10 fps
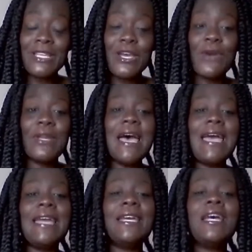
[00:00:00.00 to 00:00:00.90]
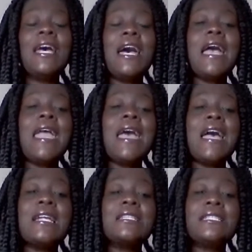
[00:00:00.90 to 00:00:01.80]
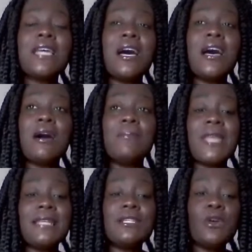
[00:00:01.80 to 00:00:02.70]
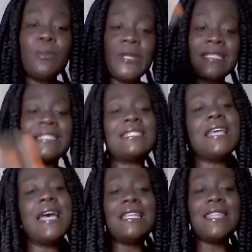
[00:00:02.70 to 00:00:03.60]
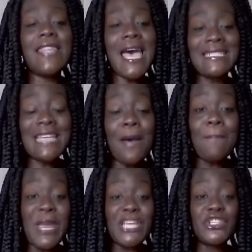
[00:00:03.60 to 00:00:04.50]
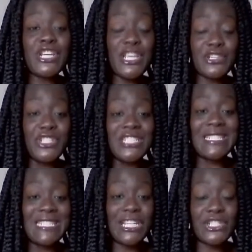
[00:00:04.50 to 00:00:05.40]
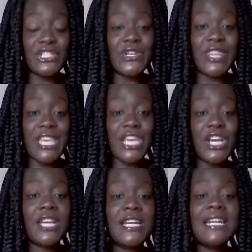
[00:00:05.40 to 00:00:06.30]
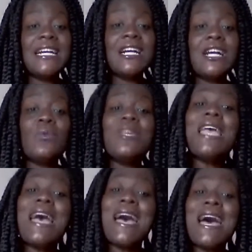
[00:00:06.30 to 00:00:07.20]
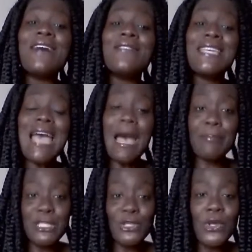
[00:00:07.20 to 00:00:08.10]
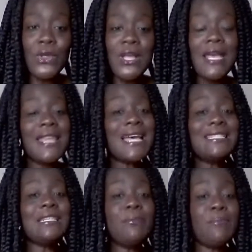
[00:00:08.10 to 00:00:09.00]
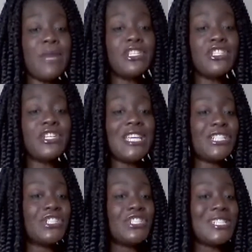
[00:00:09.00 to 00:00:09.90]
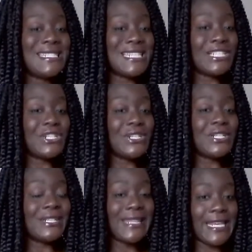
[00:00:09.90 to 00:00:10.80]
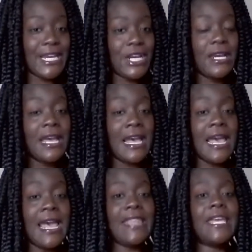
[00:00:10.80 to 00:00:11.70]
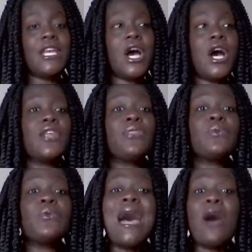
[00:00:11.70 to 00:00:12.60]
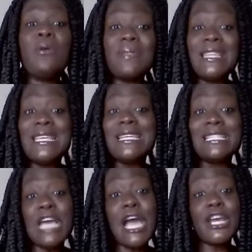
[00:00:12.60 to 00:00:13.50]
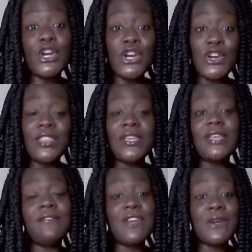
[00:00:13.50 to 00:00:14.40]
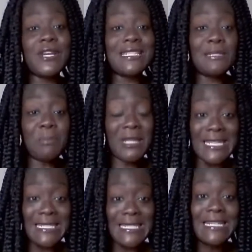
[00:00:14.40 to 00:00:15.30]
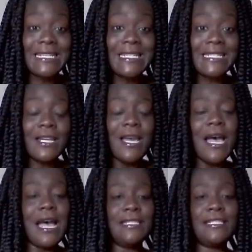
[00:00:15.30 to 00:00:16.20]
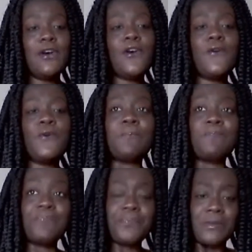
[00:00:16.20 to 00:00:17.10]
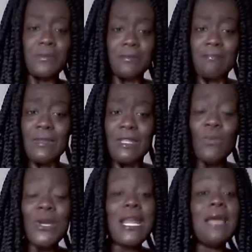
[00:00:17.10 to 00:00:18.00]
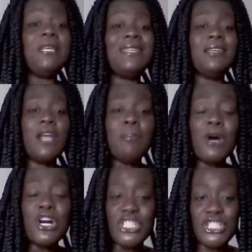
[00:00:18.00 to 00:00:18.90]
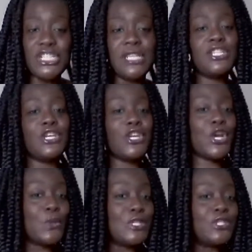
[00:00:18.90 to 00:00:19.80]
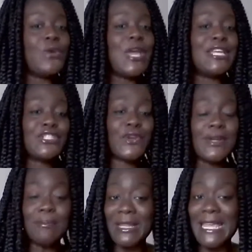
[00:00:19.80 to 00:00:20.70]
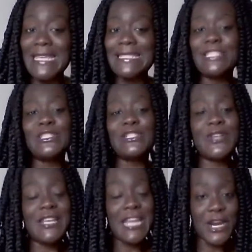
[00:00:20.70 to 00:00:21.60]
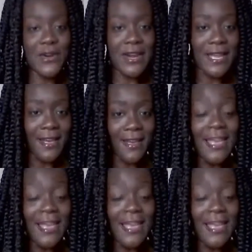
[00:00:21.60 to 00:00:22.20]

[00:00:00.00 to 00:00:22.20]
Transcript: Okay. And that's an obelisk, and that's a major energy center there. And we have the Capitol, that's a major energy center there. And they are throughout the entire earth in various places. And so when I'm getting a pushing to go to a certain place in certain area,